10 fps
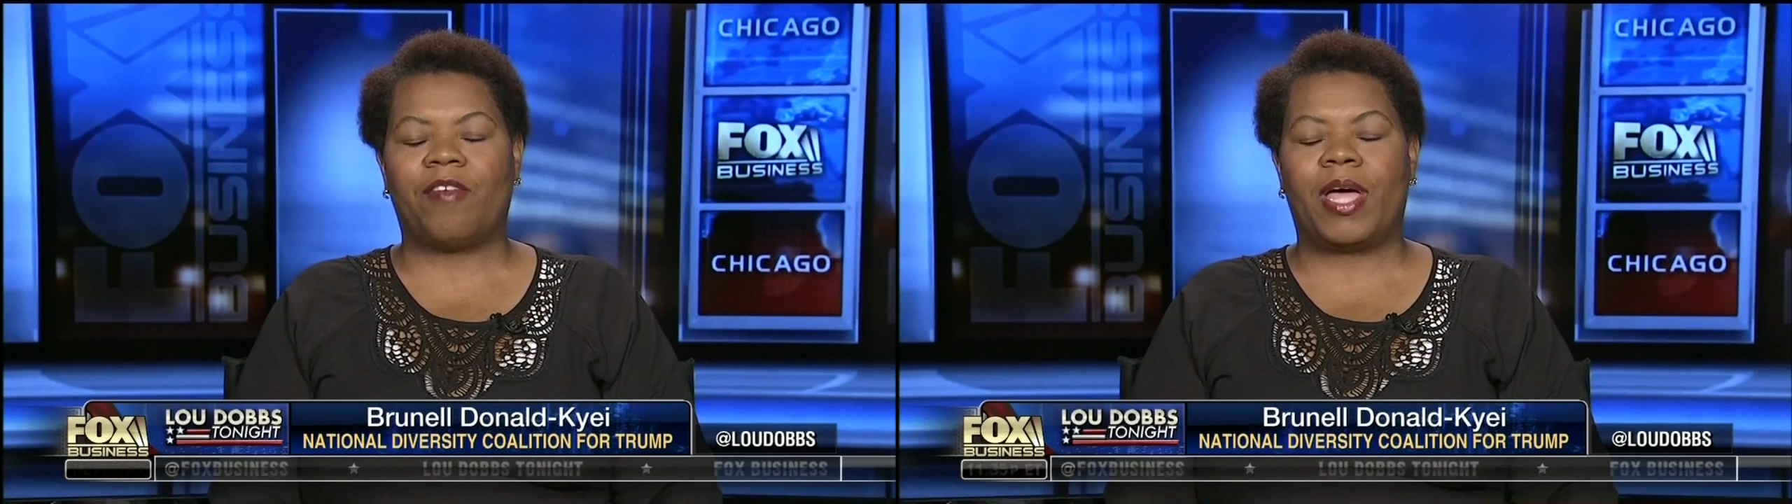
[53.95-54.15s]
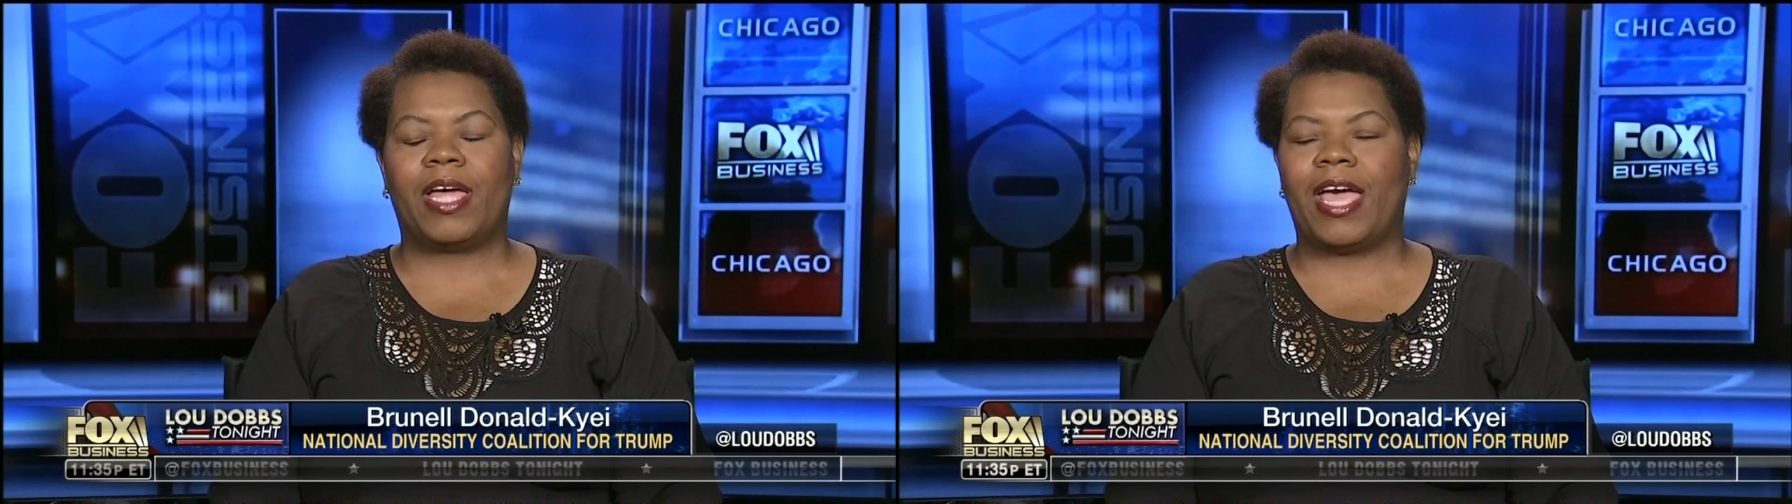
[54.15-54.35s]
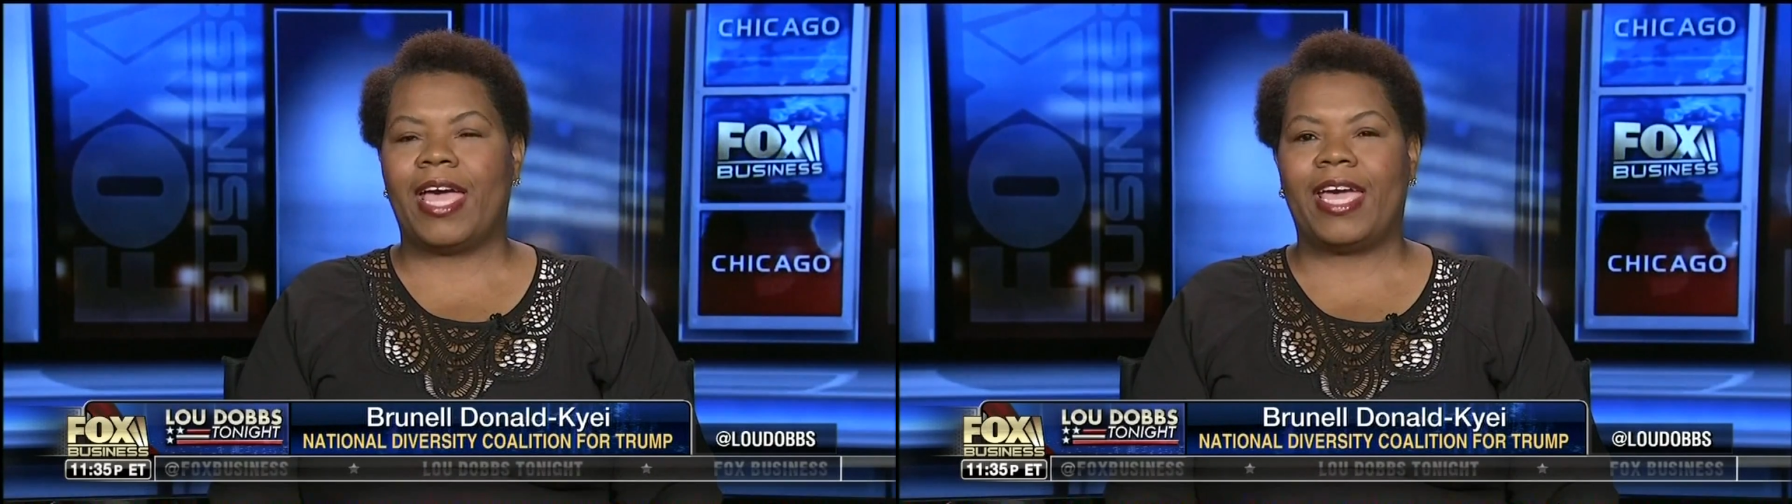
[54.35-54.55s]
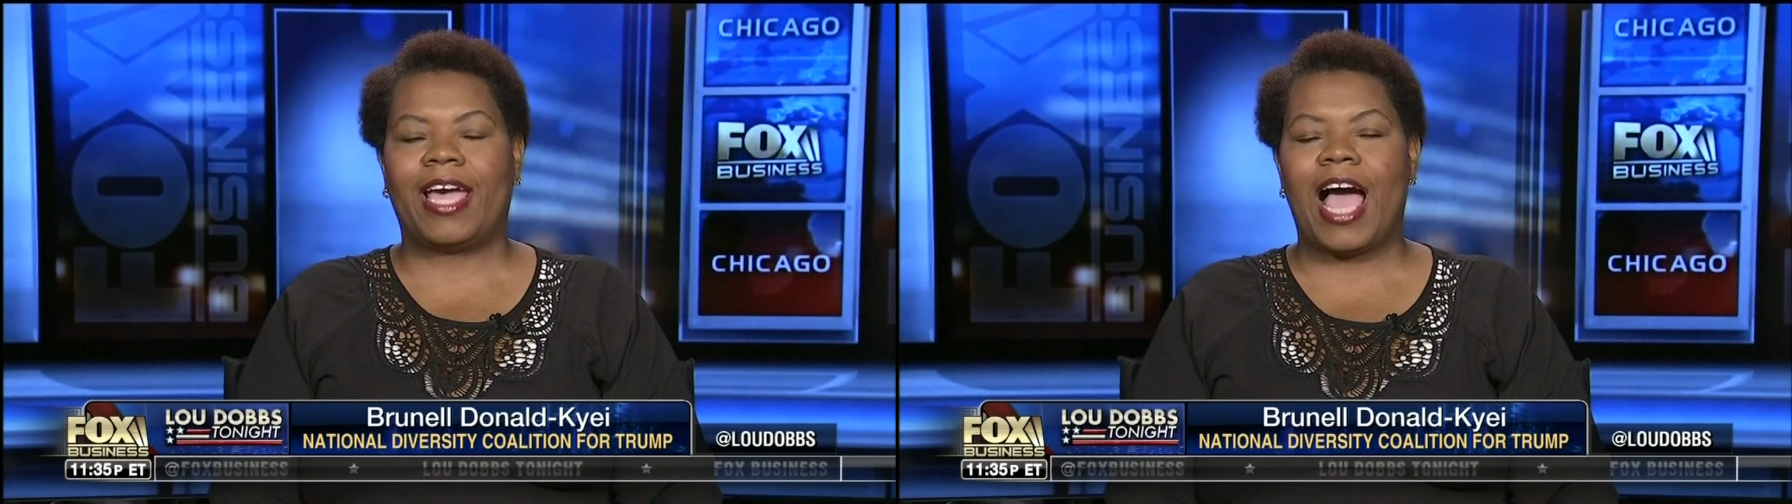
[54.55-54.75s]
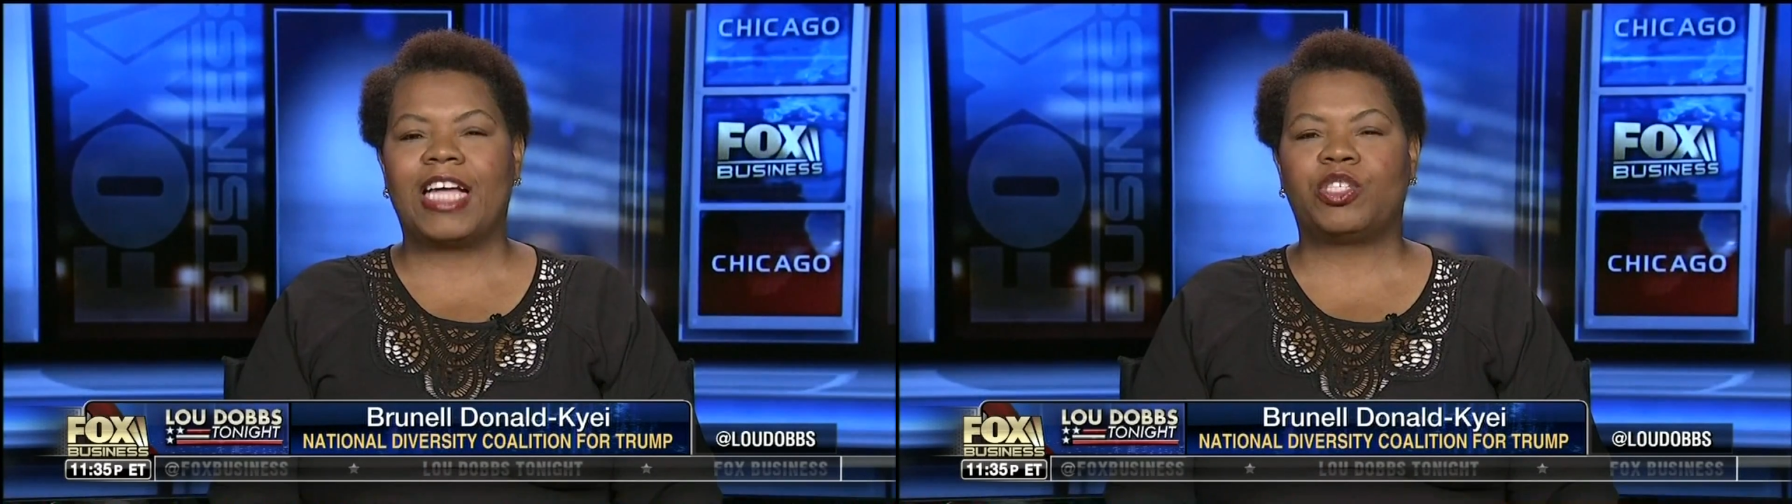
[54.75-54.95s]
a
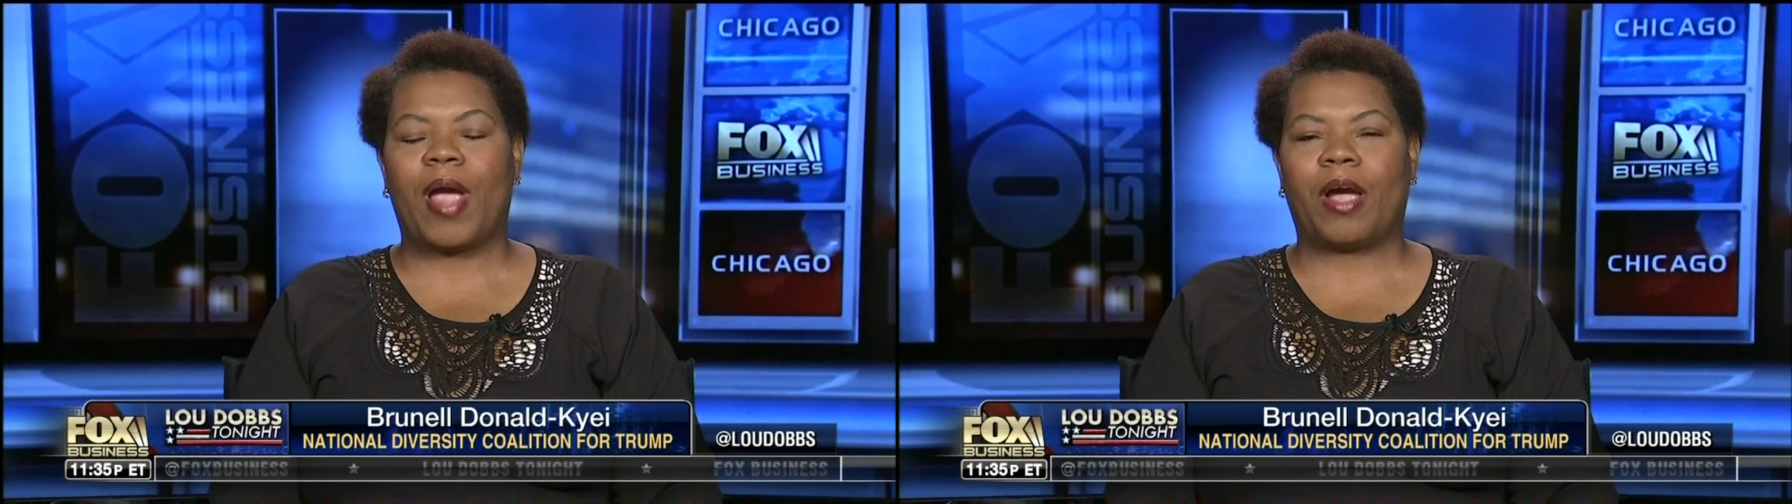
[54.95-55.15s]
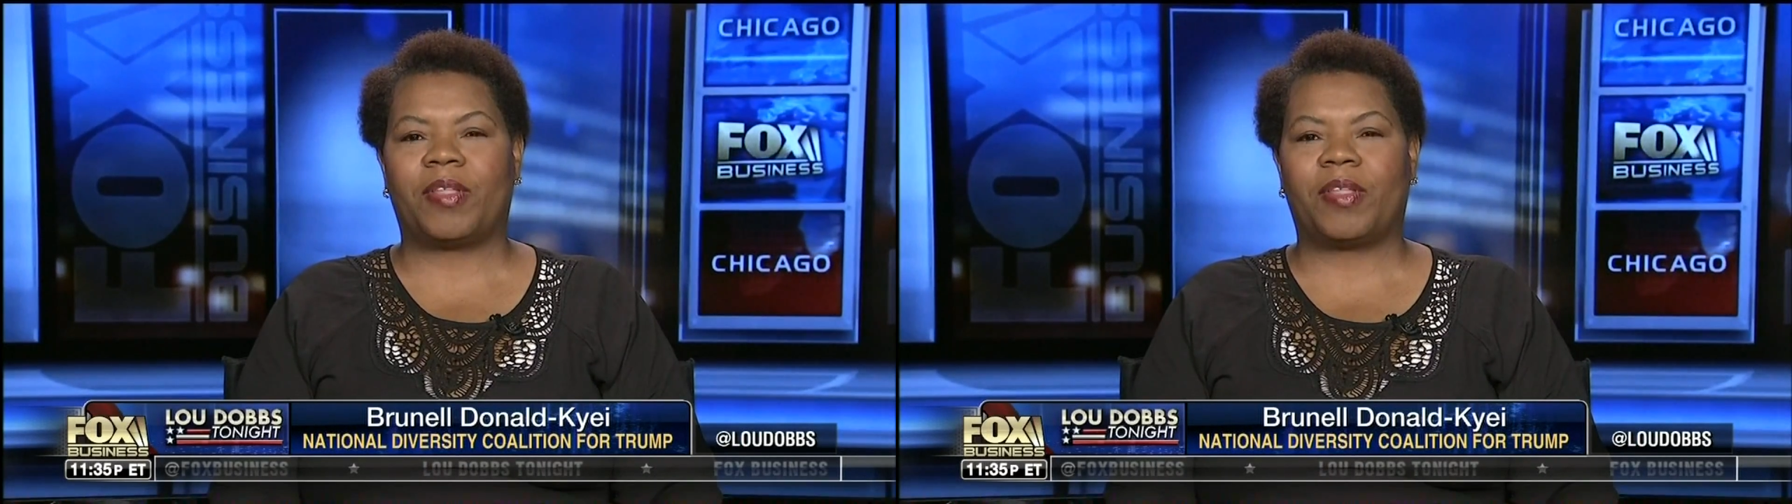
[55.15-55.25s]
contract with